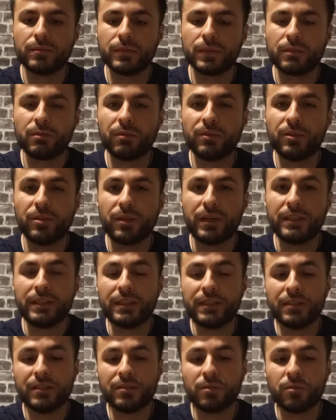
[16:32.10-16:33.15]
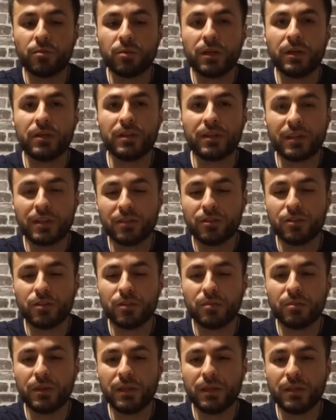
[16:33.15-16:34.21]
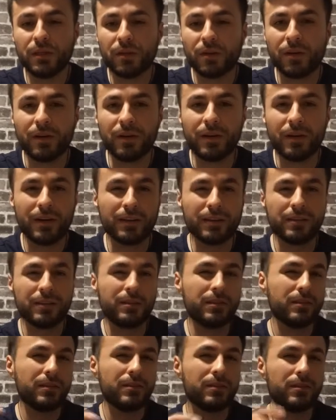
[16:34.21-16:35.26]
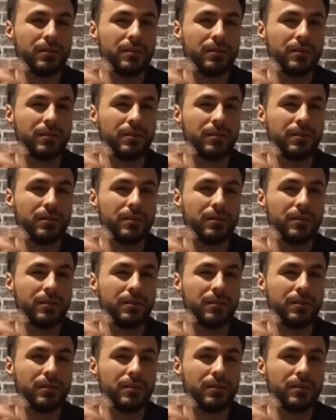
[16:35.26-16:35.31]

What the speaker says: some of your ideas of where you think you should be are not